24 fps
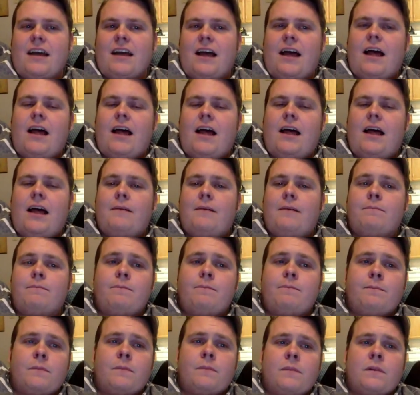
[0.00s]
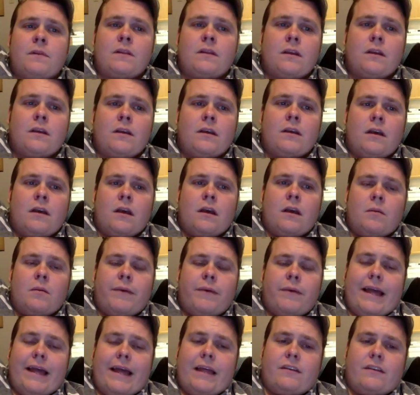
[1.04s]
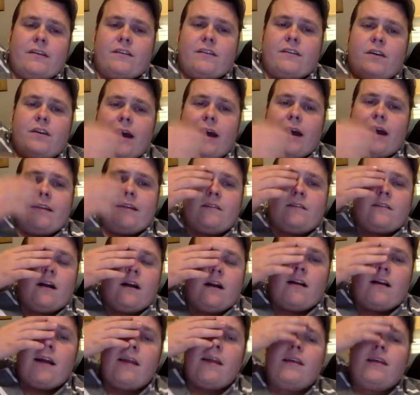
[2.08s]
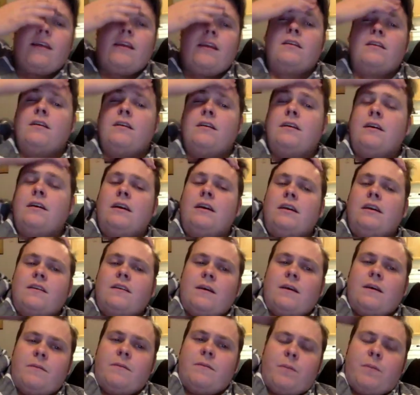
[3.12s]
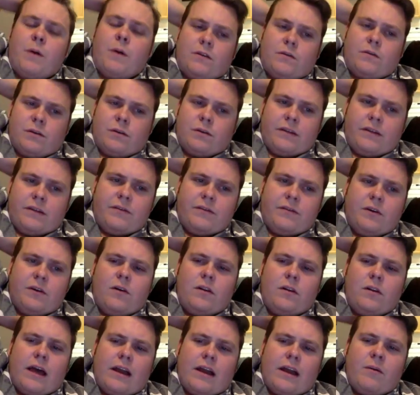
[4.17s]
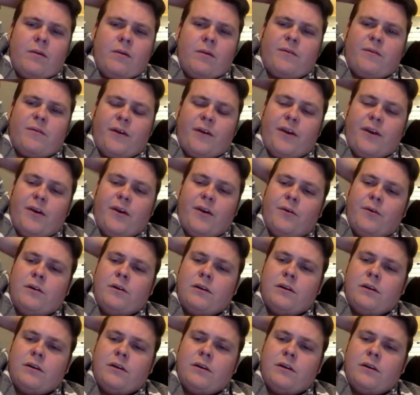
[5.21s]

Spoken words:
Um, but yeah, let's just go ahead and start. Nothing. Some of the parts were difficult. I don't know about for you.